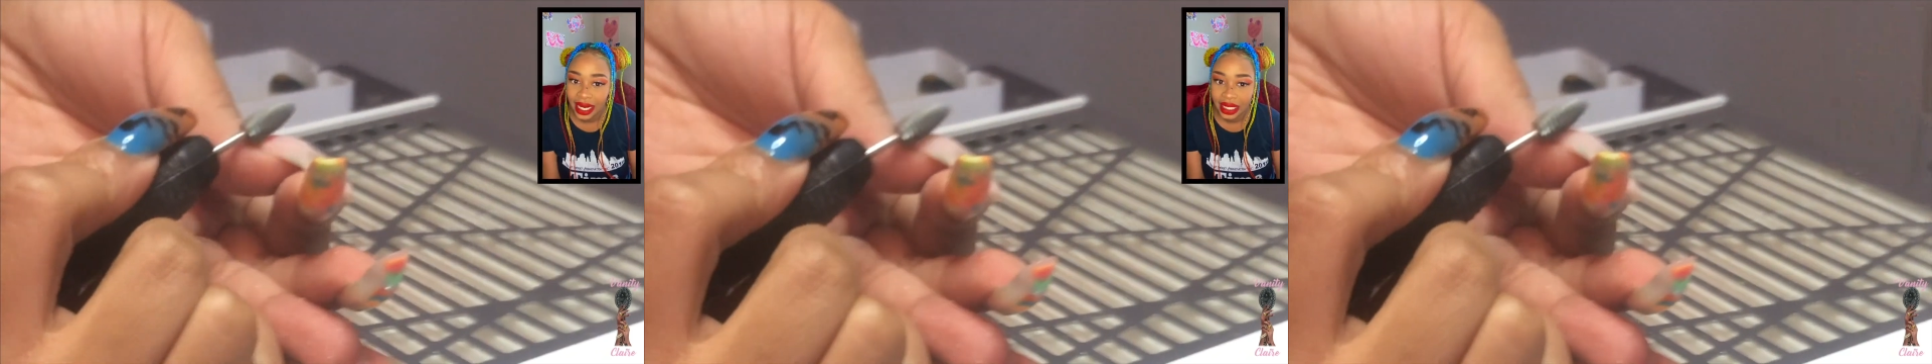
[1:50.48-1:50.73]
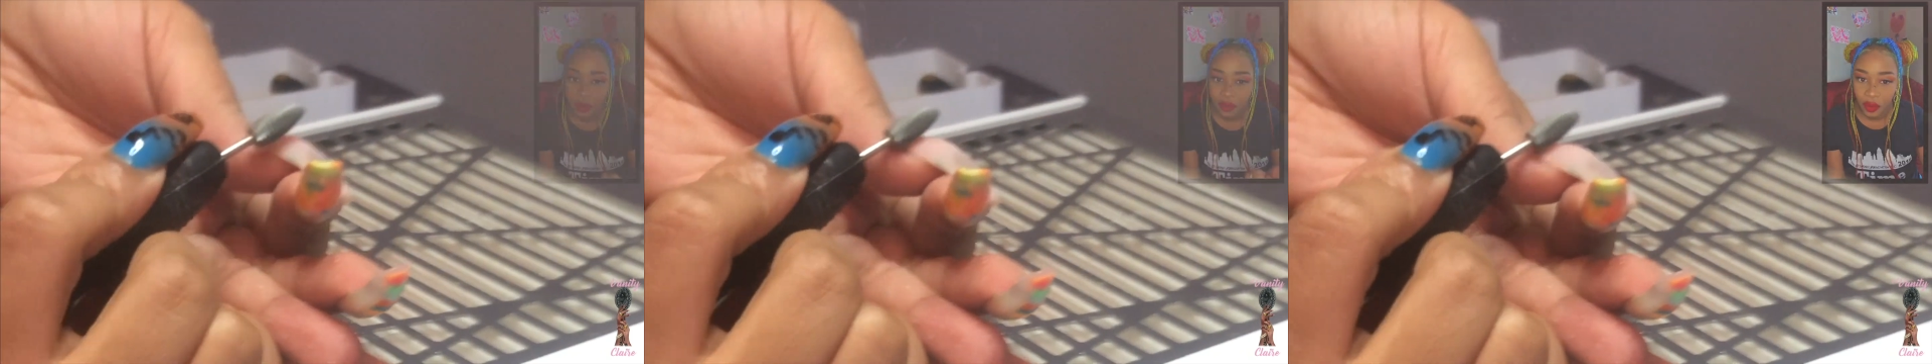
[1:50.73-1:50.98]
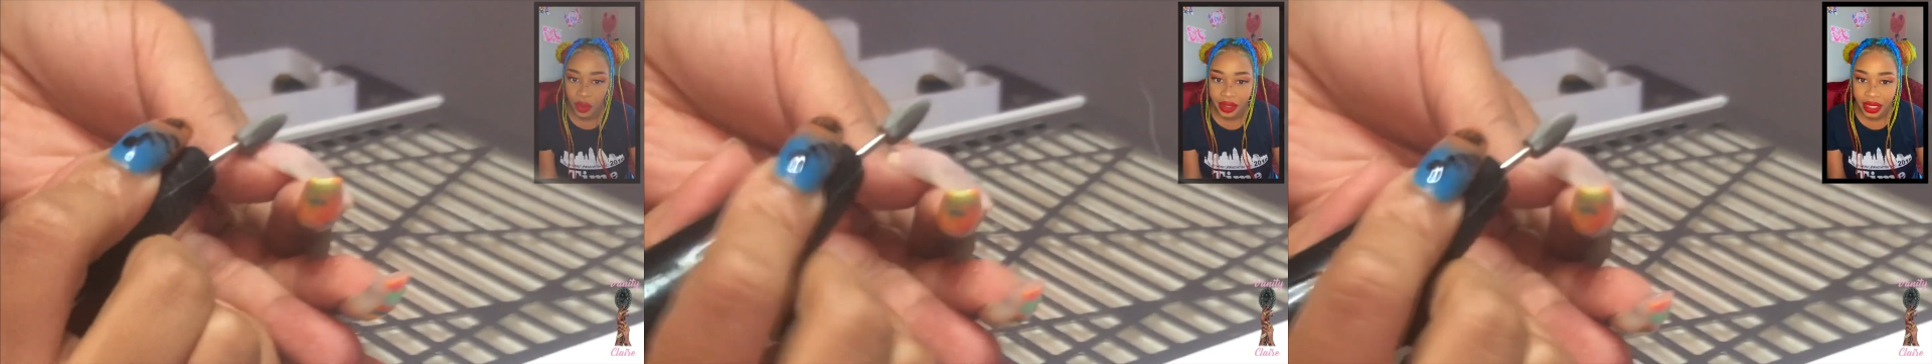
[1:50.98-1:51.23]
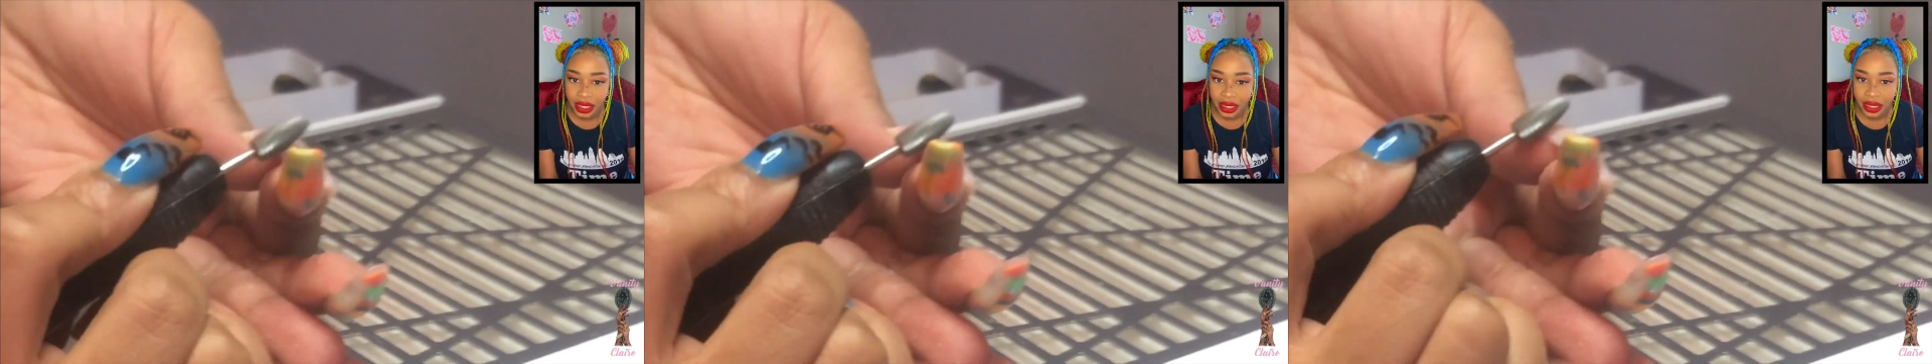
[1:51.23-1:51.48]
did before
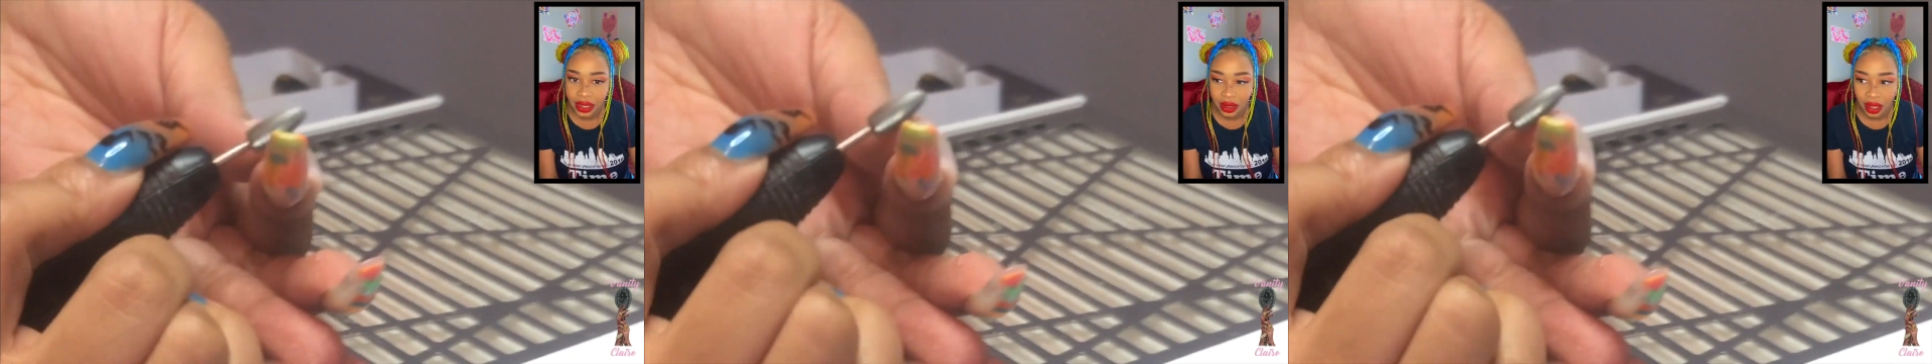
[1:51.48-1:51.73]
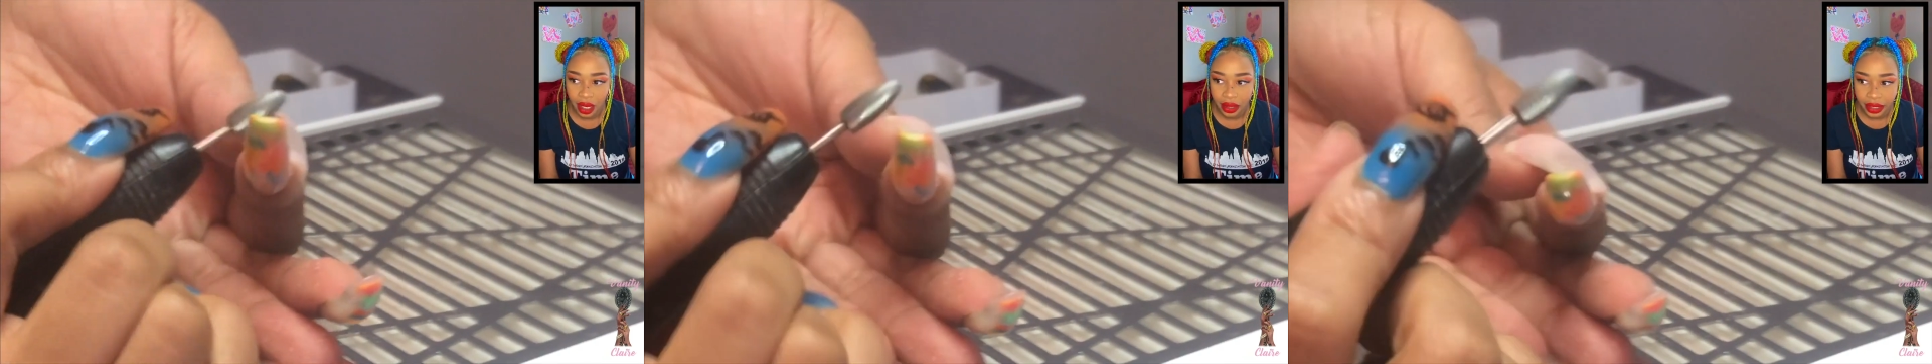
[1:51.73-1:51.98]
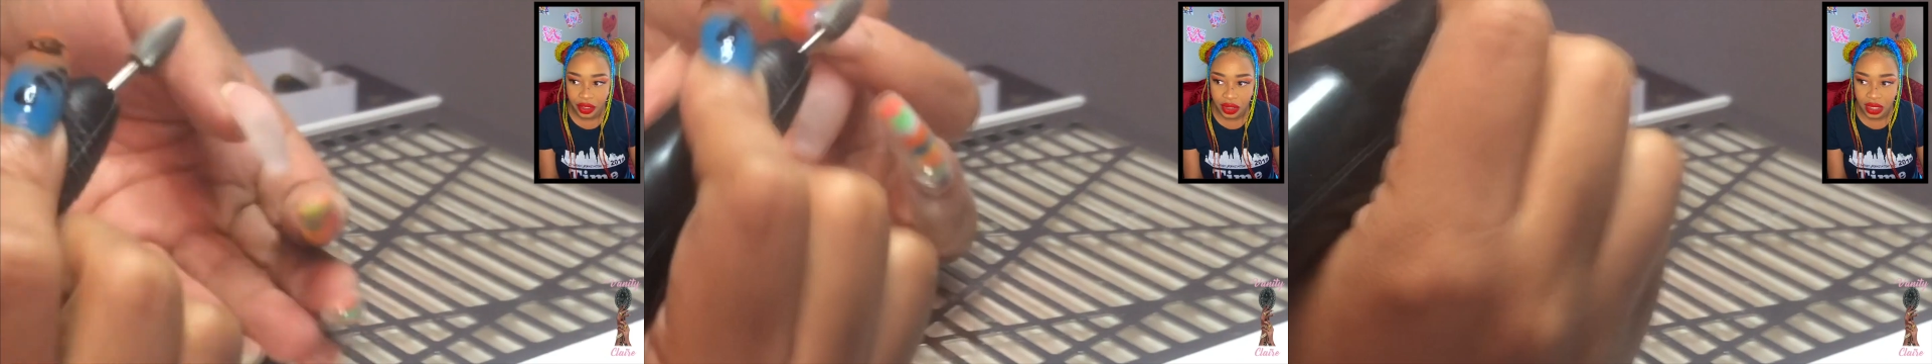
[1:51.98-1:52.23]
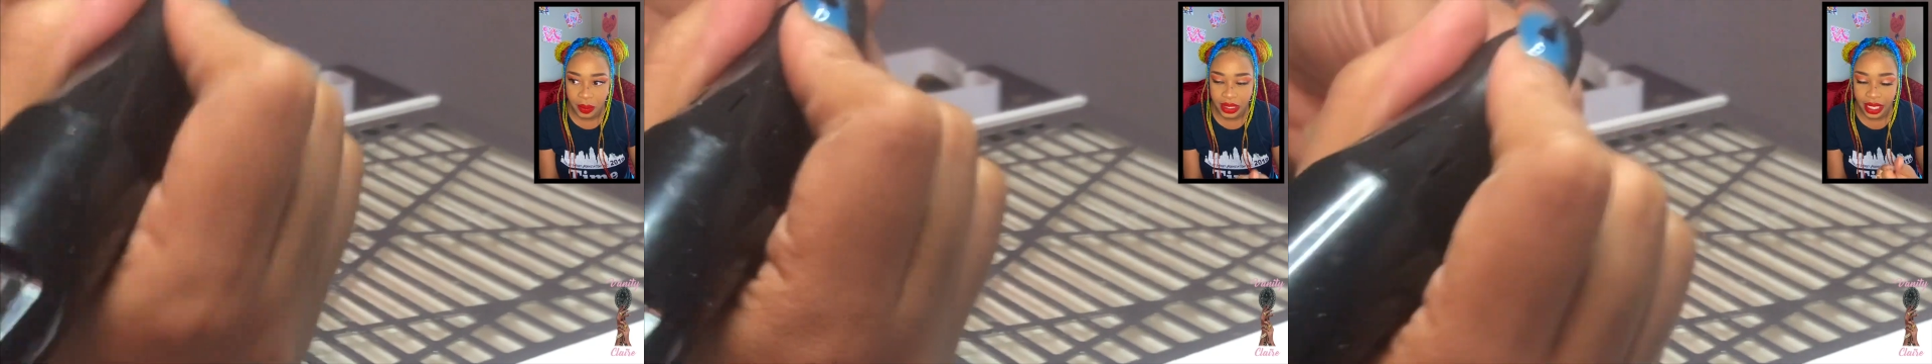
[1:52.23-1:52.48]
this, that you see
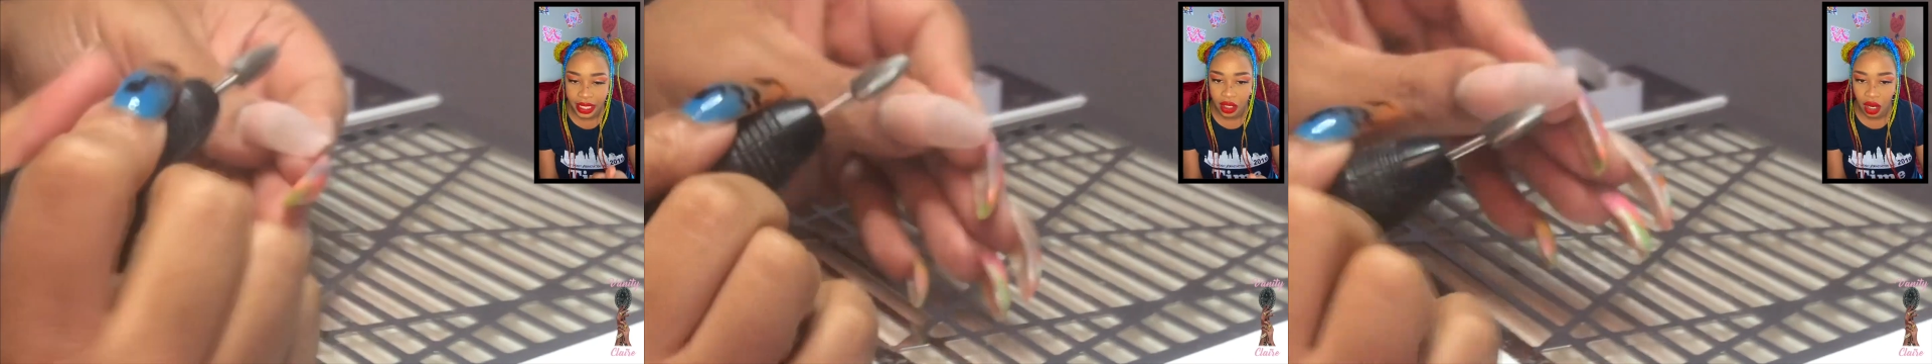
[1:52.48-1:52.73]
me taking